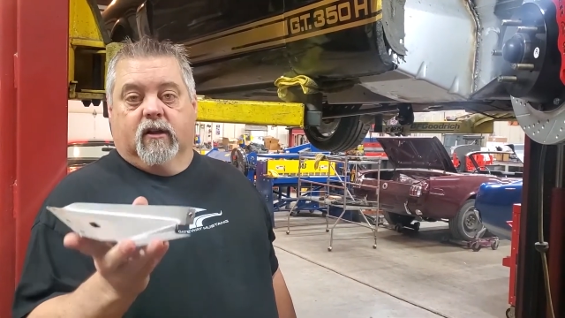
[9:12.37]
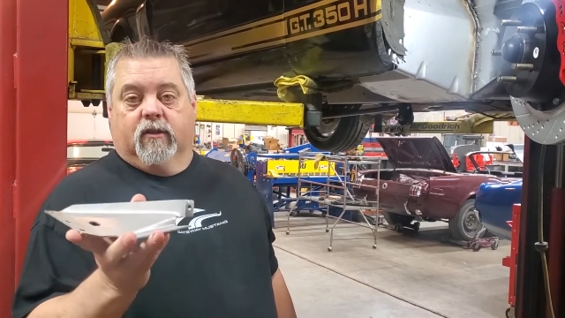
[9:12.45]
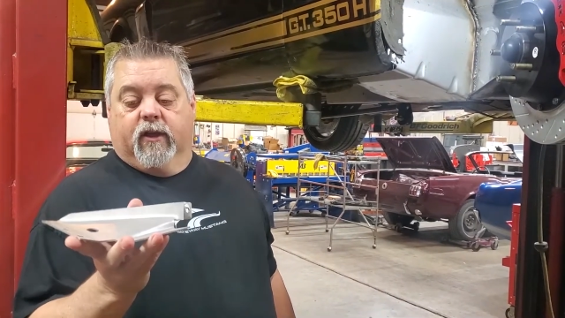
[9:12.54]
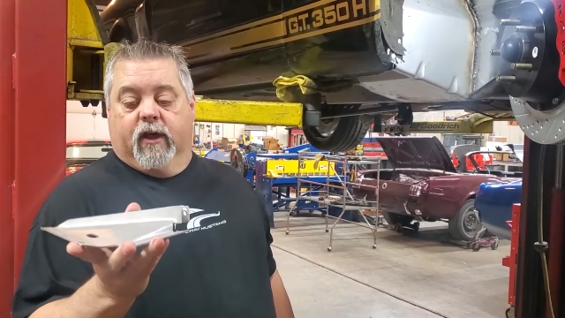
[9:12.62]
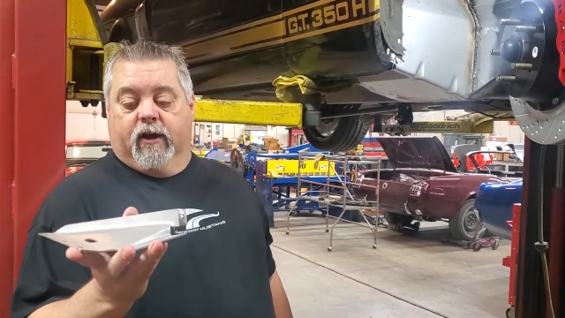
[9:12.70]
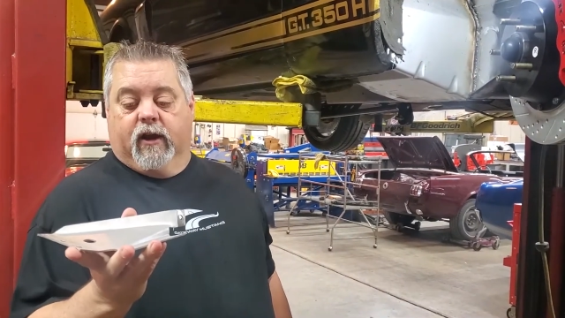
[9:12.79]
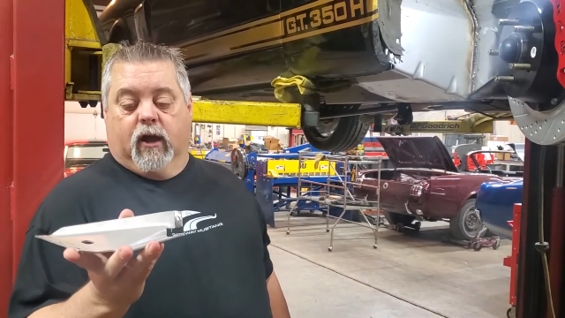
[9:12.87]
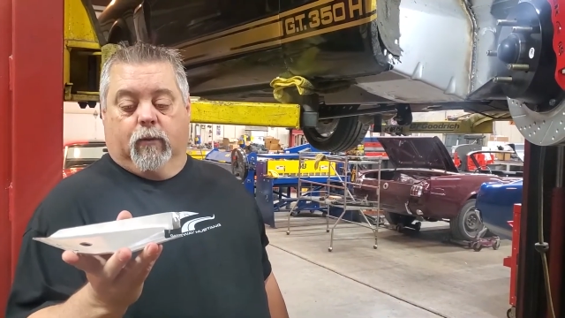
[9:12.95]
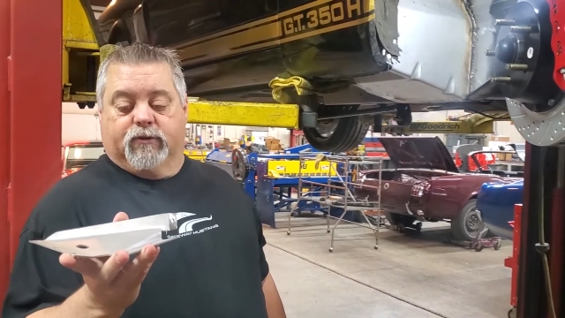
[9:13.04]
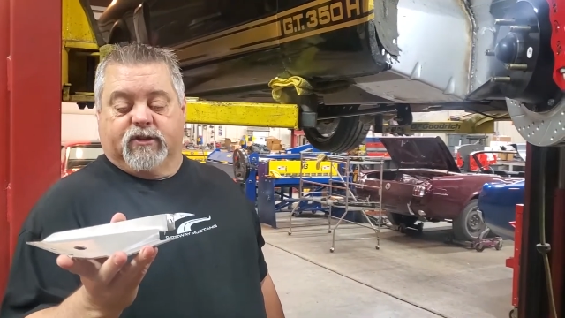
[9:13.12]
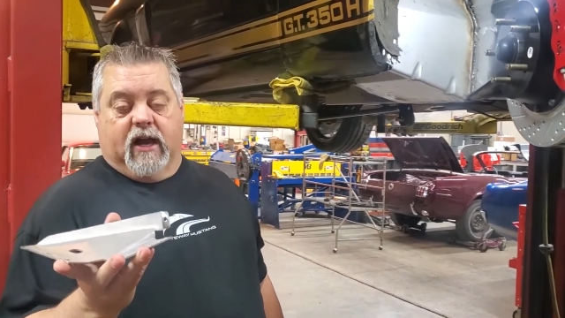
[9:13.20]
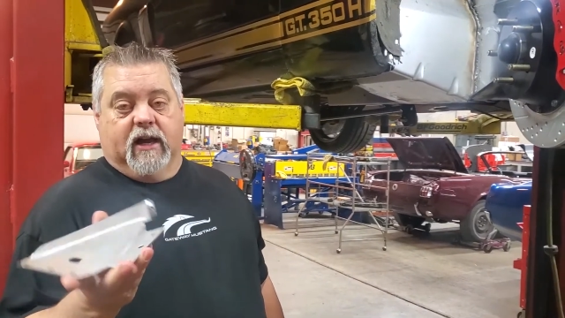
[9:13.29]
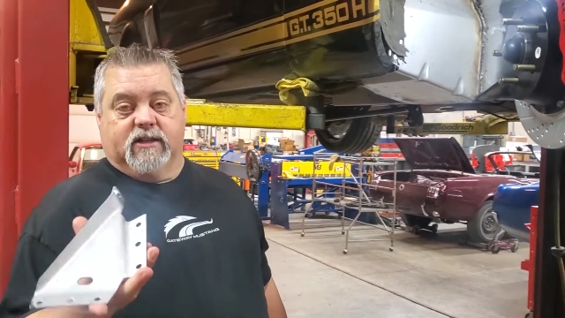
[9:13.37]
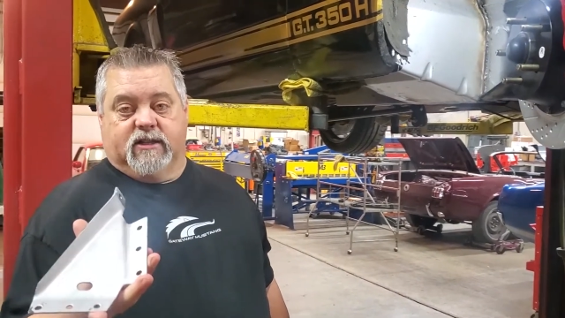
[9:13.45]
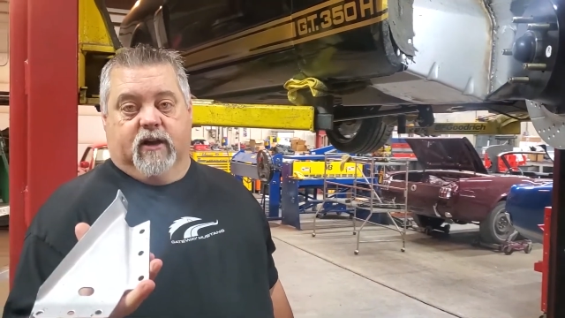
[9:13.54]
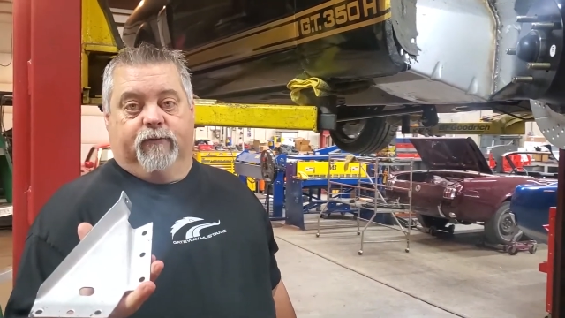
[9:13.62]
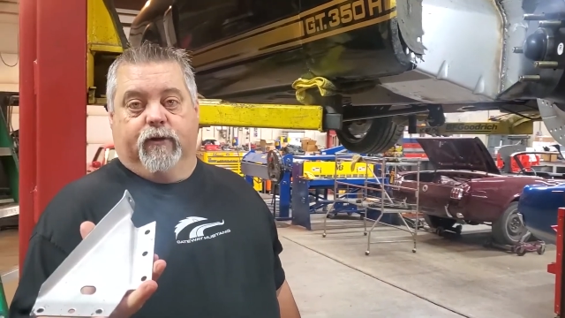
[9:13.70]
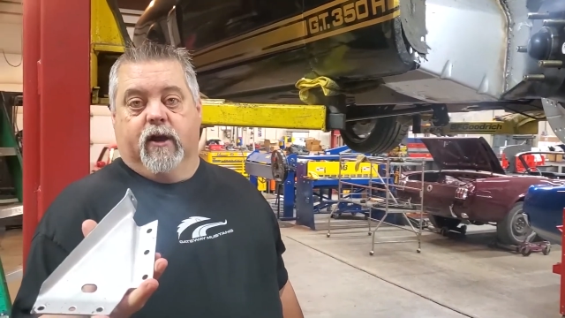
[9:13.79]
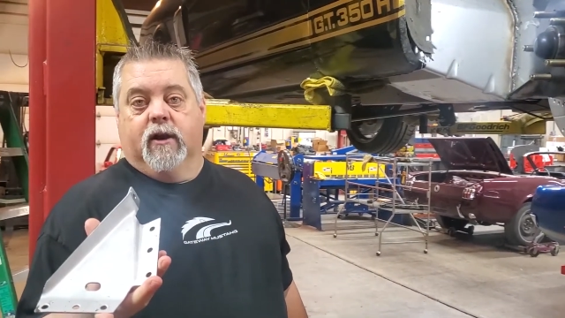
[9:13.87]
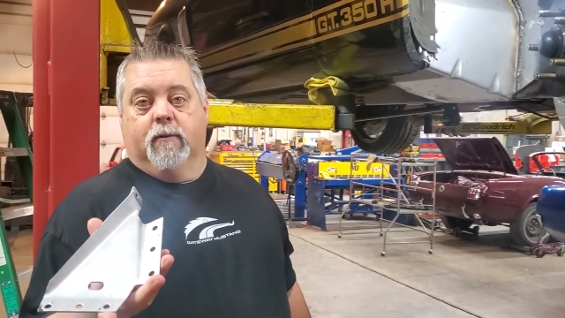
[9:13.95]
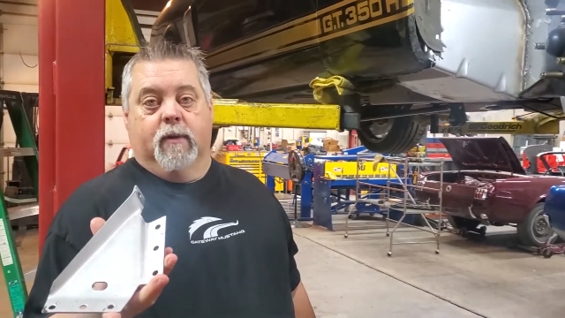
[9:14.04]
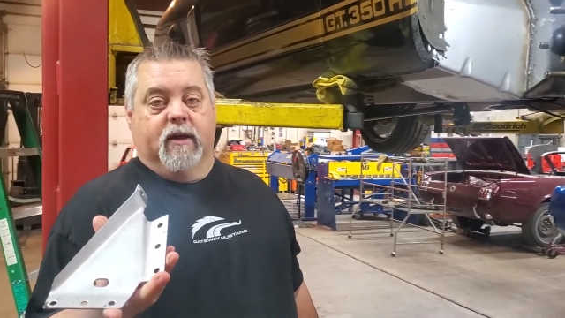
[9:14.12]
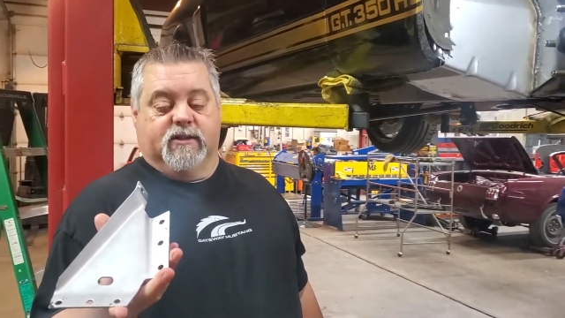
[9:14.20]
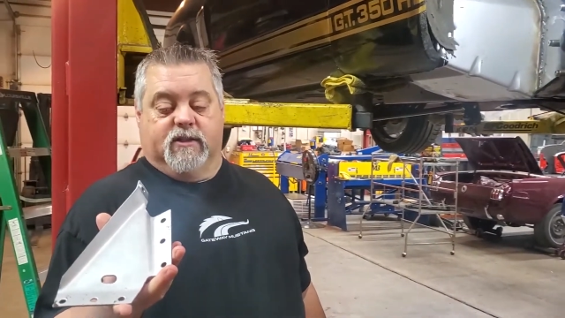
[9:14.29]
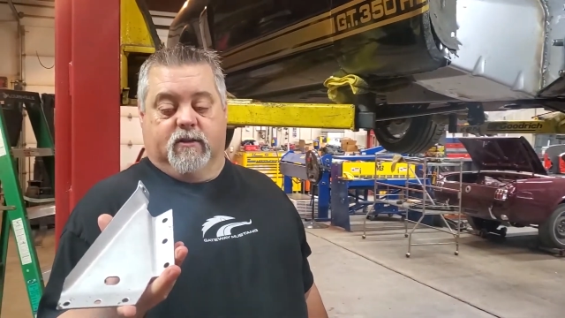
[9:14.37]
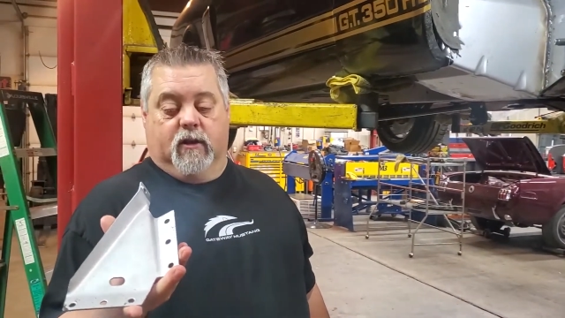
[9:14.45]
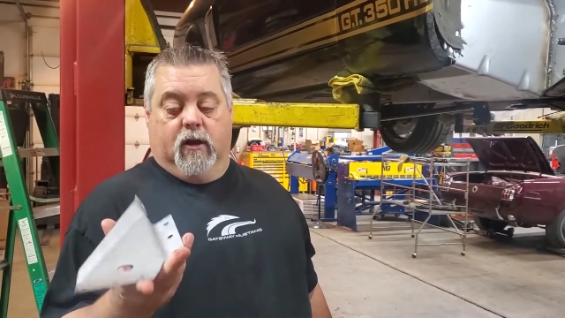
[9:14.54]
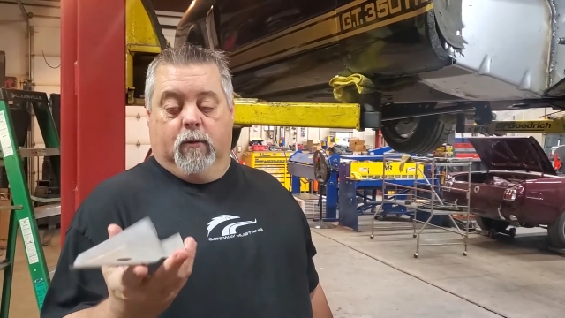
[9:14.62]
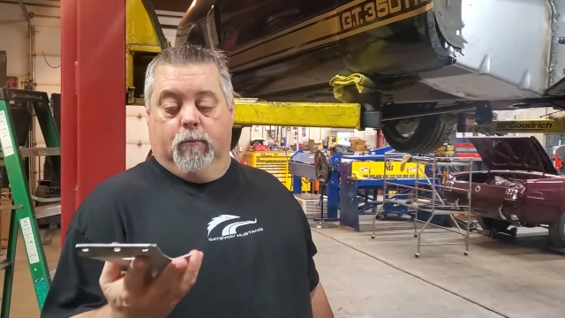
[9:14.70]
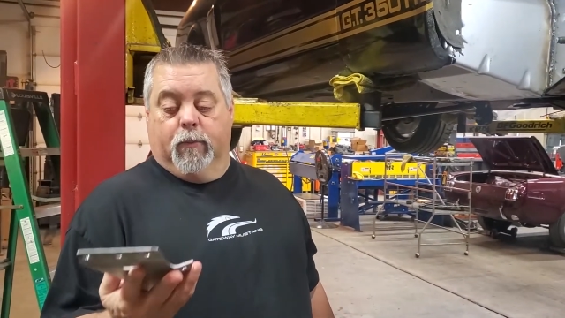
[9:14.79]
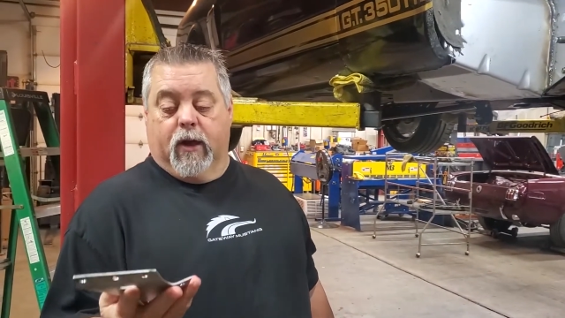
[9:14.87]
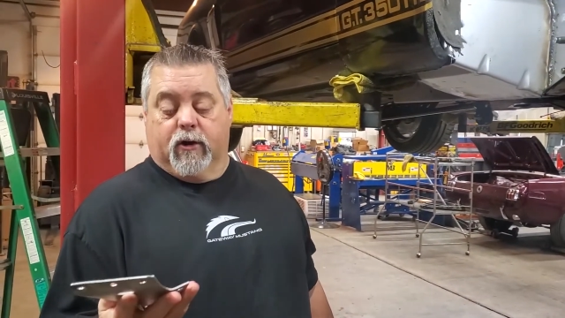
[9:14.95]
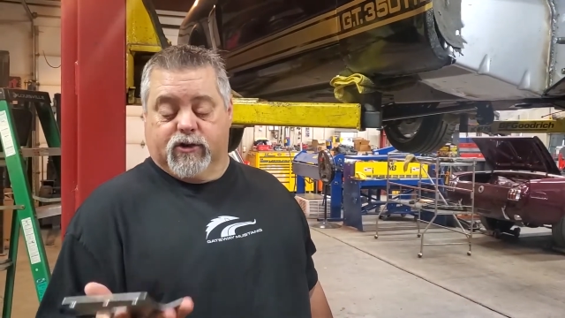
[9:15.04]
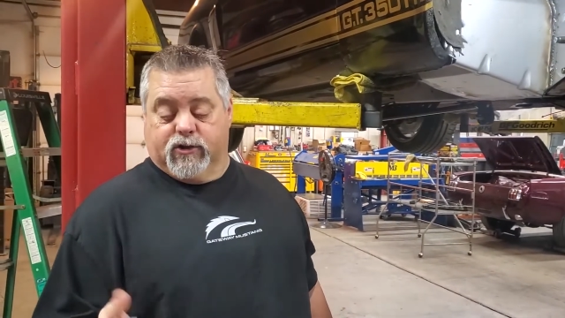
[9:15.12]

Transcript: that helps tie stuff in and makes it better.